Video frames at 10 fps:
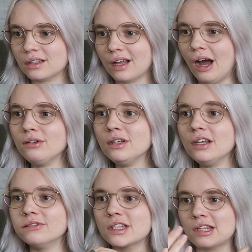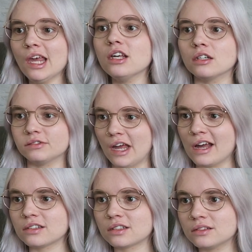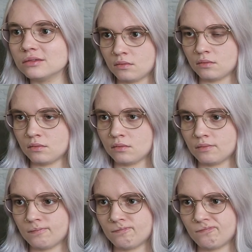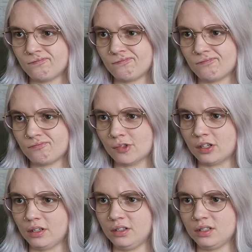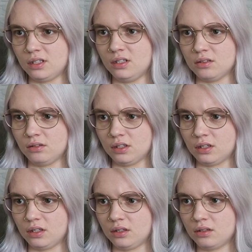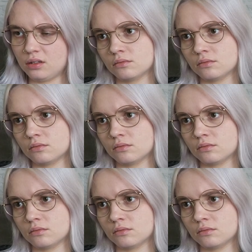How do you even think of that? At least he's okay.